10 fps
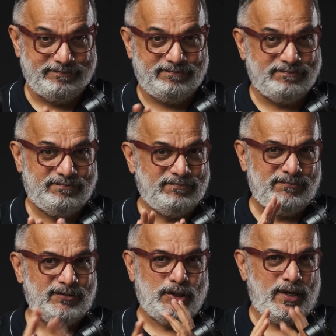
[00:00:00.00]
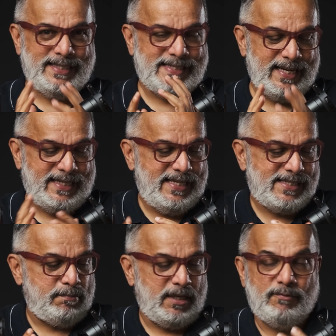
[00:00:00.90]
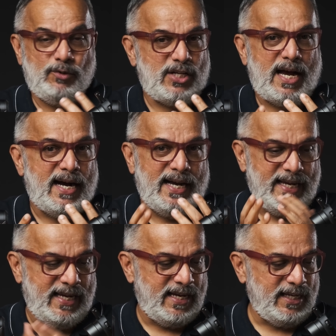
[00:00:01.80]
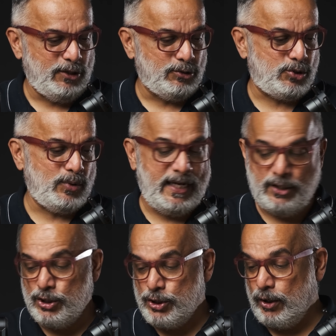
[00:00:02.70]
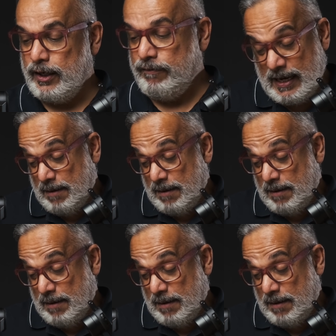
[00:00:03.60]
not exactly something which I used to enjoy.